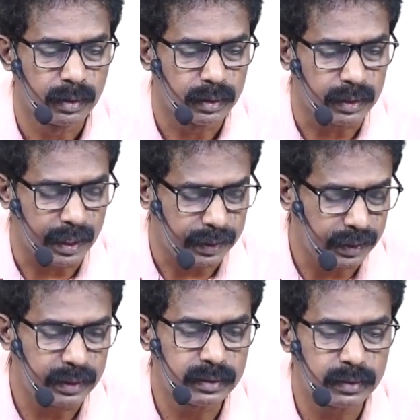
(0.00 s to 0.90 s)
That
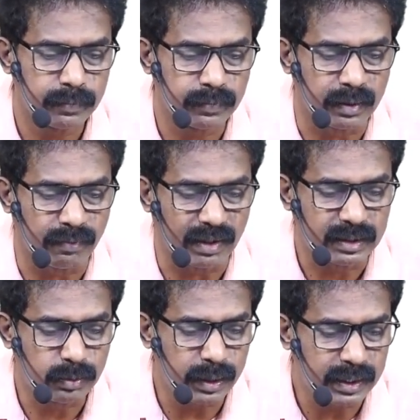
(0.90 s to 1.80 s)
is, the
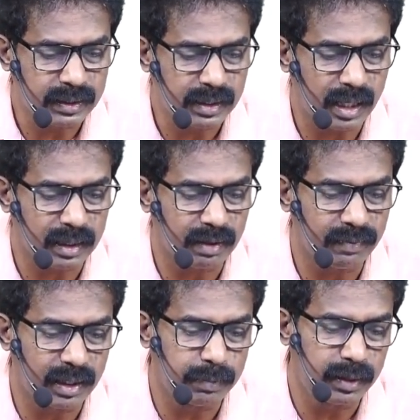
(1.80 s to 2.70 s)
first one is not
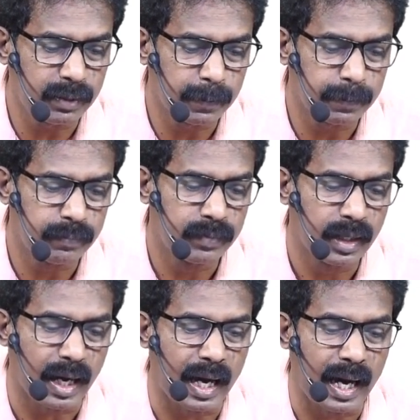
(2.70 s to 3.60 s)
available
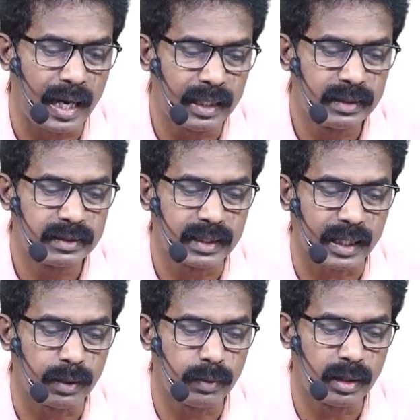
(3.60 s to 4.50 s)
and
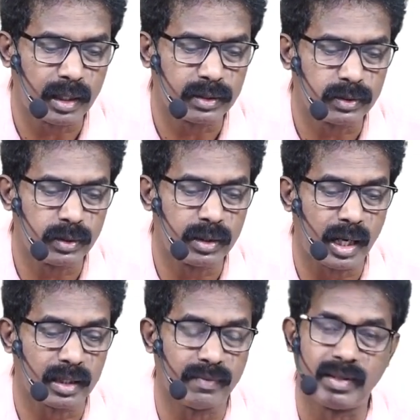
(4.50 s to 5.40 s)
second one also
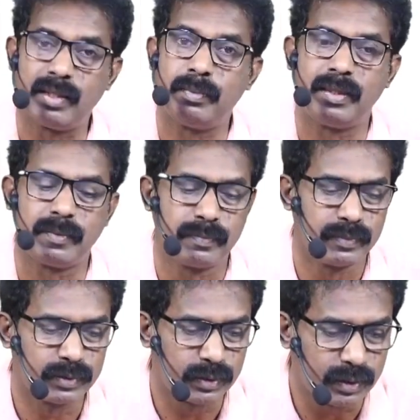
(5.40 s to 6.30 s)
not available.
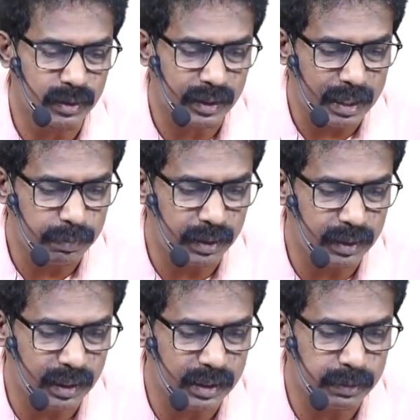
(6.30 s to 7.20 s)
So can be
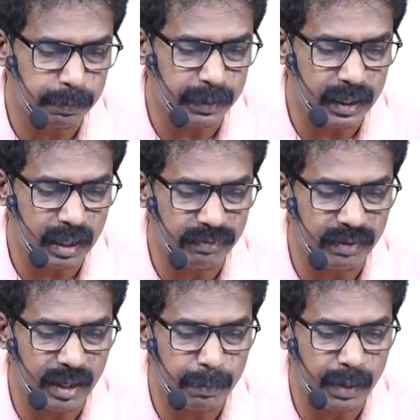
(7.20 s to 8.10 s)
written as P of
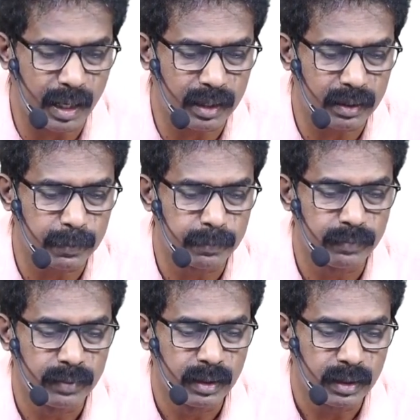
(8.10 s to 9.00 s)
A bar
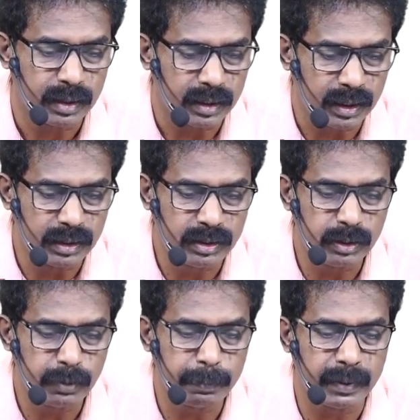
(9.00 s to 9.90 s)

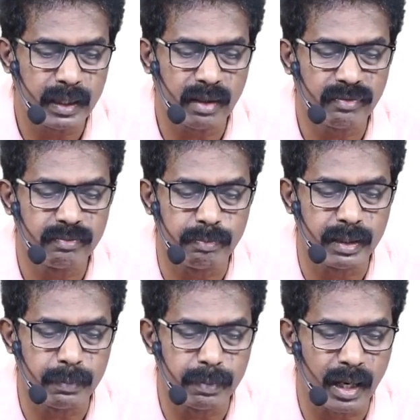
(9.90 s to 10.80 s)
into P of
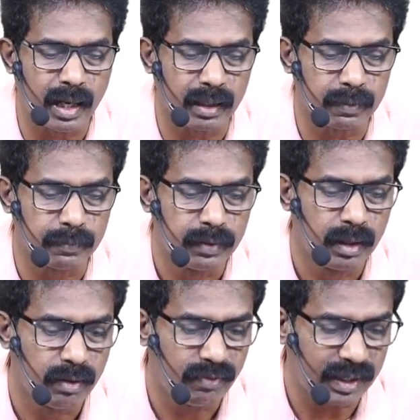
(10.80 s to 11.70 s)
B bar.
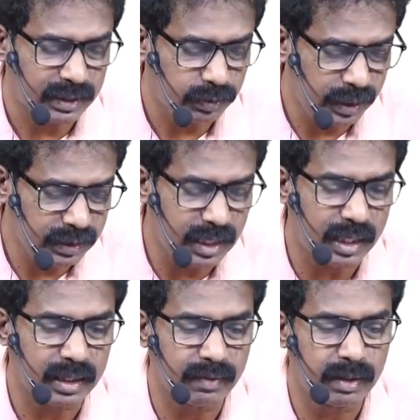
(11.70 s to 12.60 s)
First one is
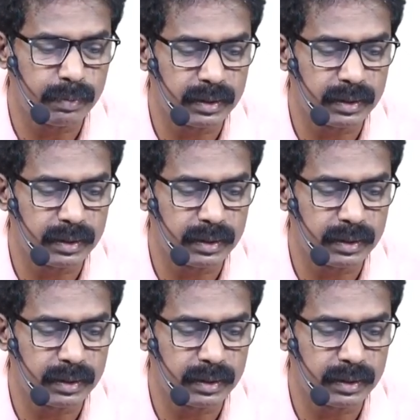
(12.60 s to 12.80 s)
not available,